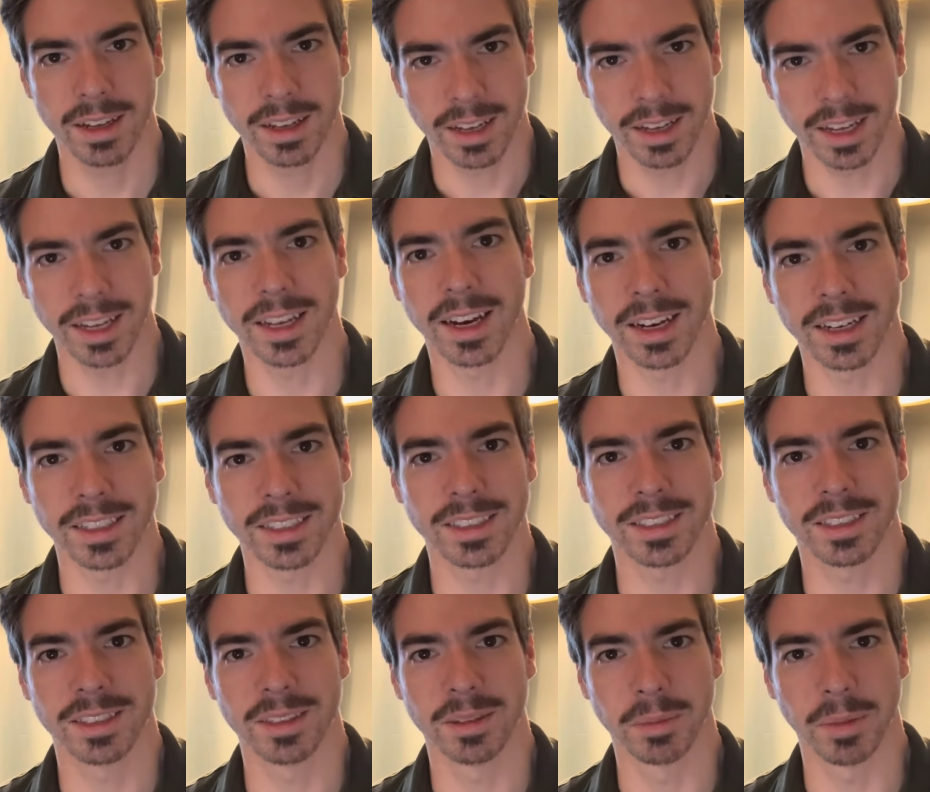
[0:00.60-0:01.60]
Hey
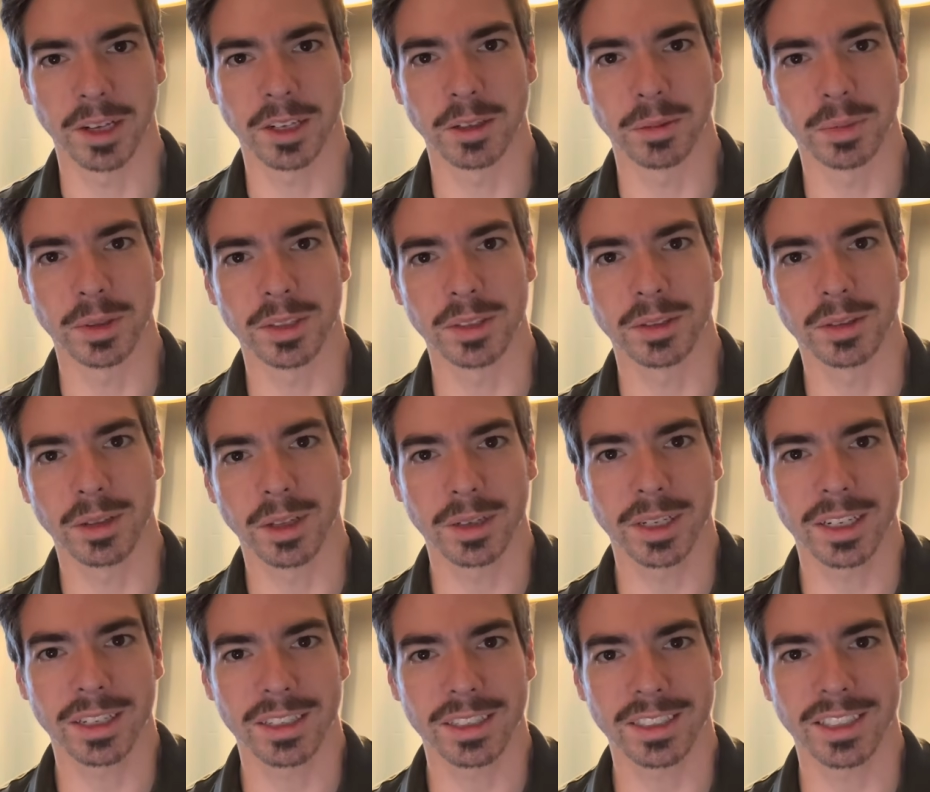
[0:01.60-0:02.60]
guys, Michael Pizzullo
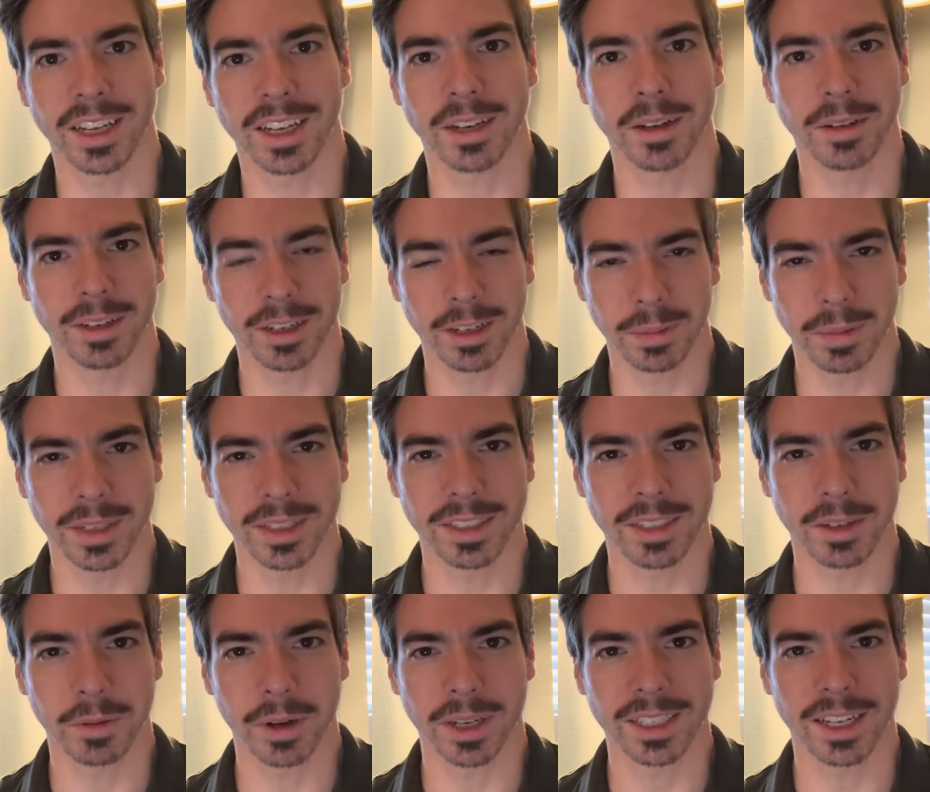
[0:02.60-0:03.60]
here, psychotherapist
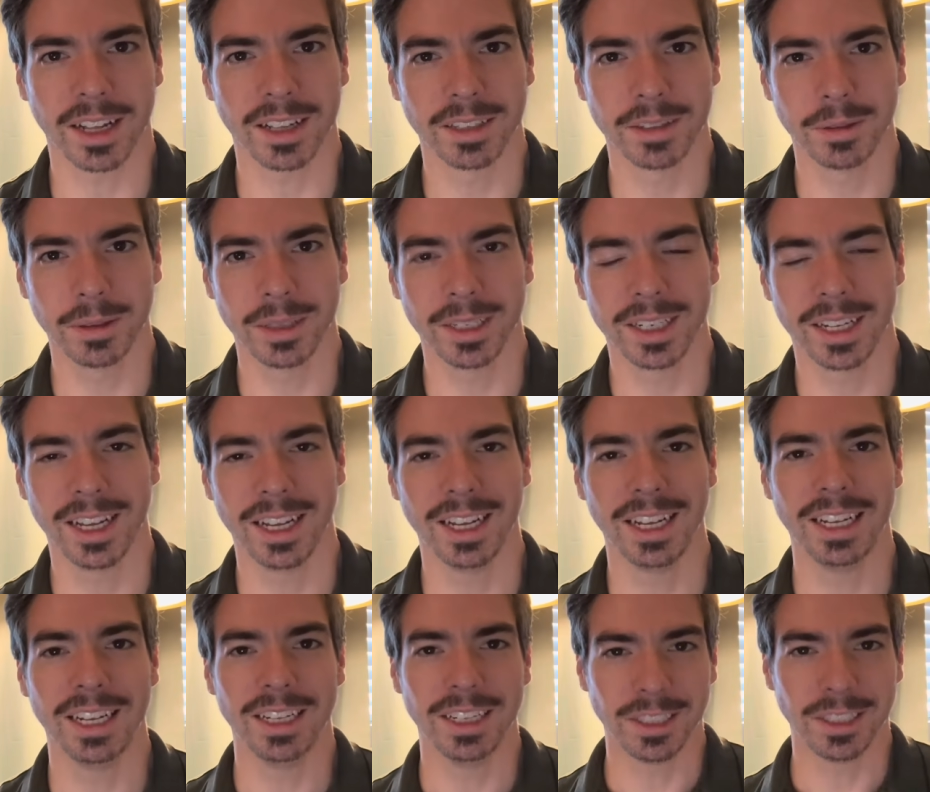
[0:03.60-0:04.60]
in West Hollywood.
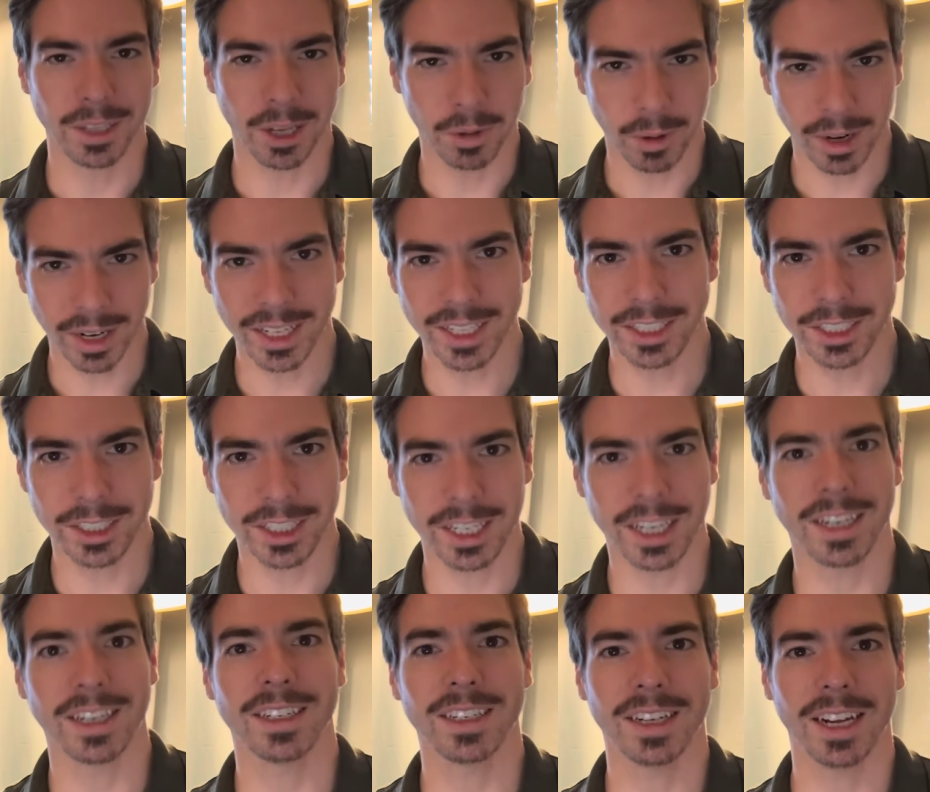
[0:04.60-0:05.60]
So I want to
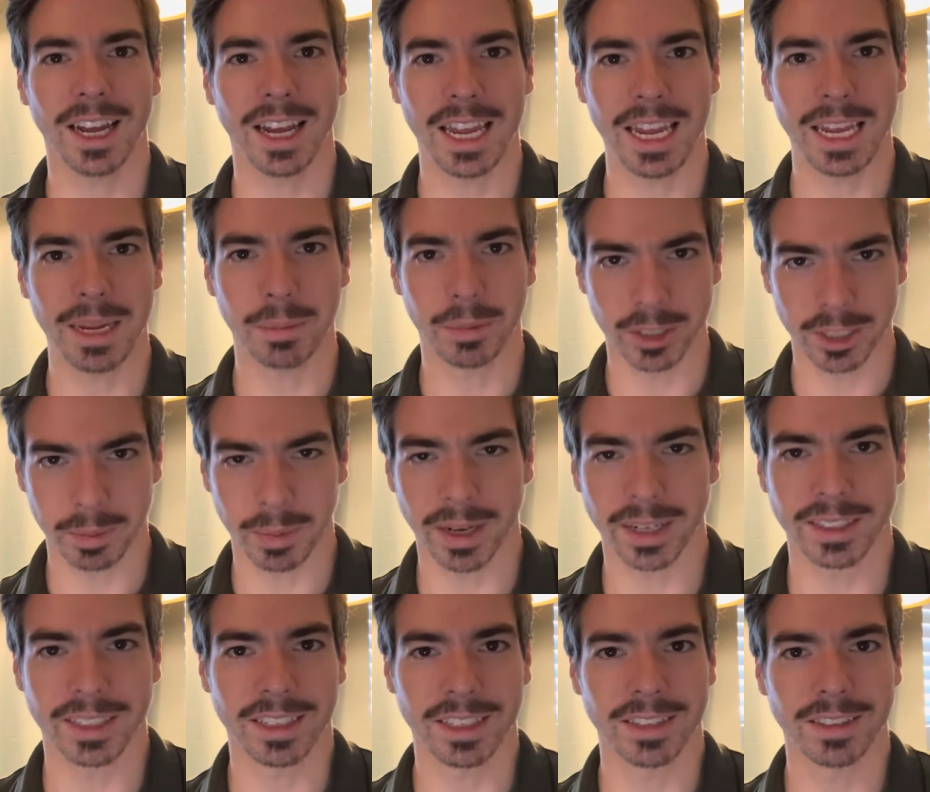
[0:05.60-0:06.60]
share a
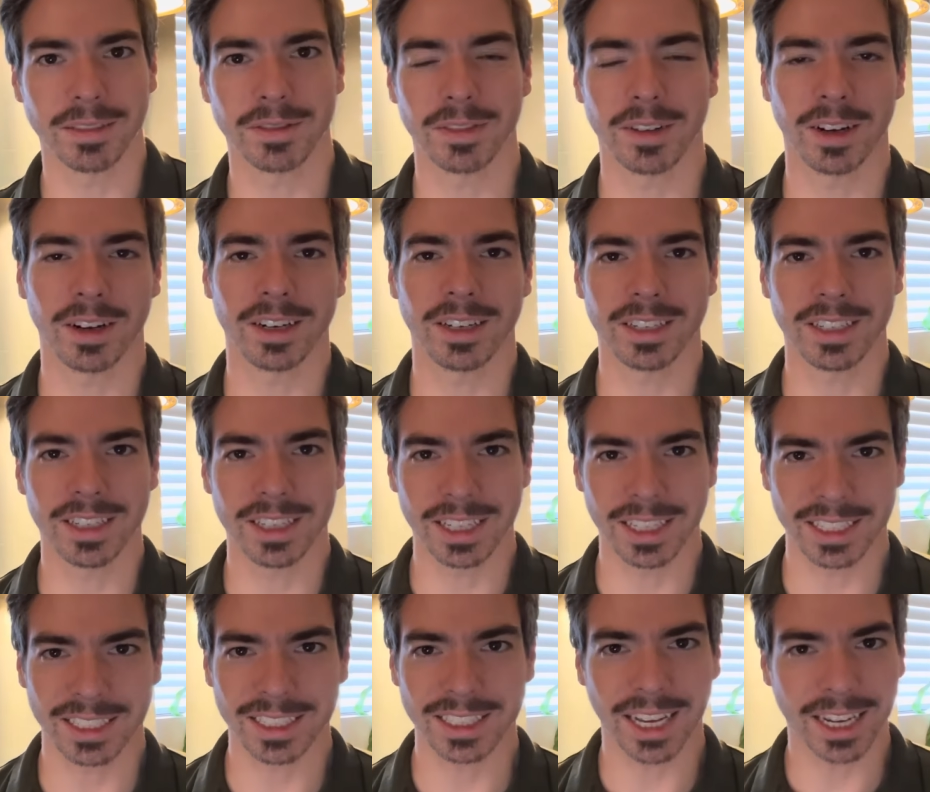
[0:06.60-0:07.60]
perspective on
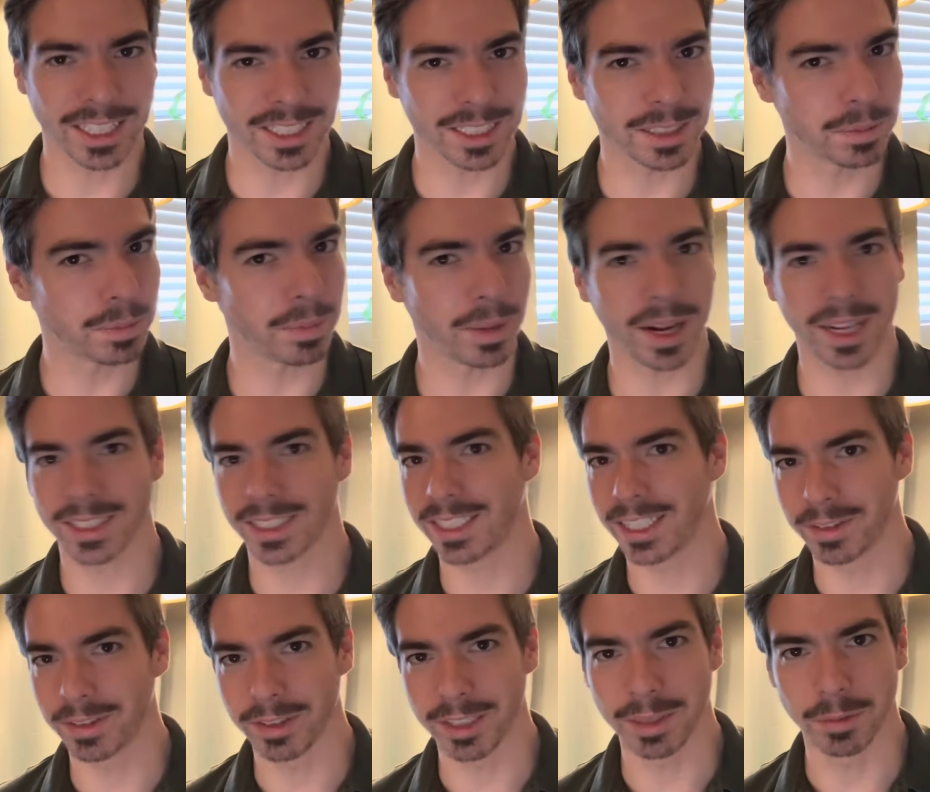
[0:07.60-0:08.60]
this sex
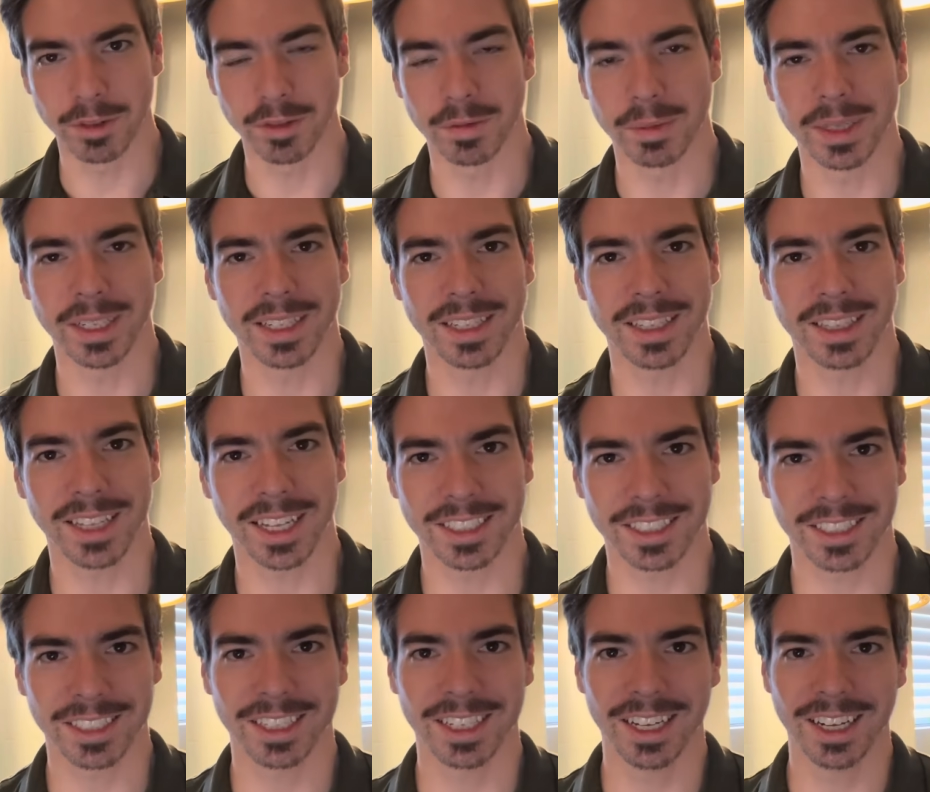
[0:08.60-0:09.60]
positivity movement
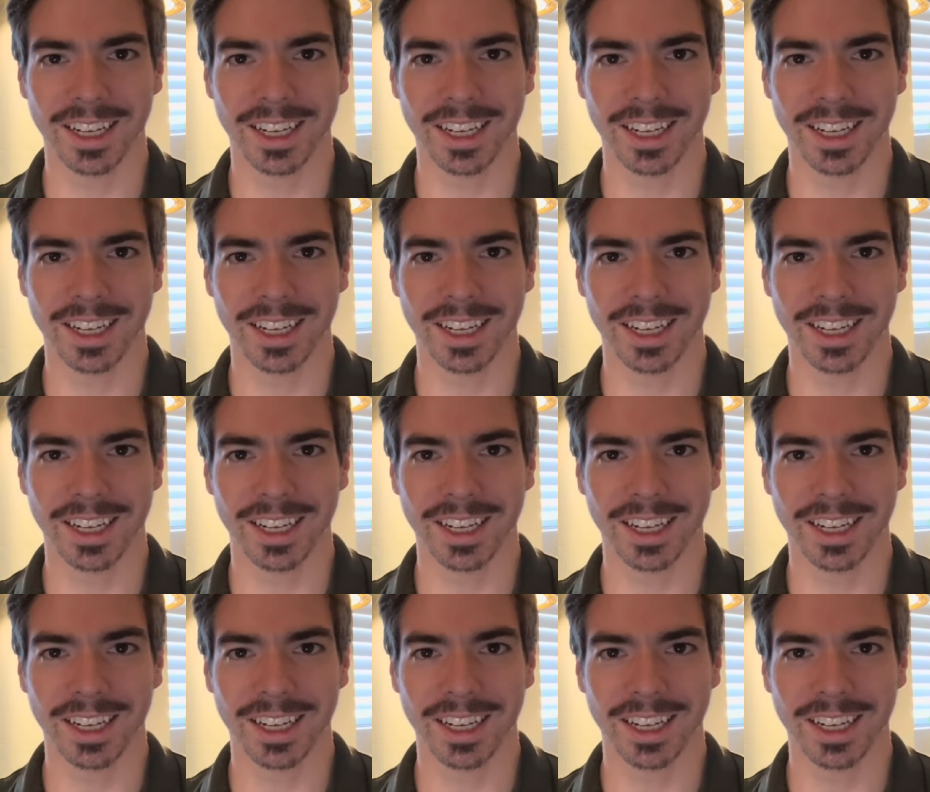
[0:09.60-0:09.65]
that's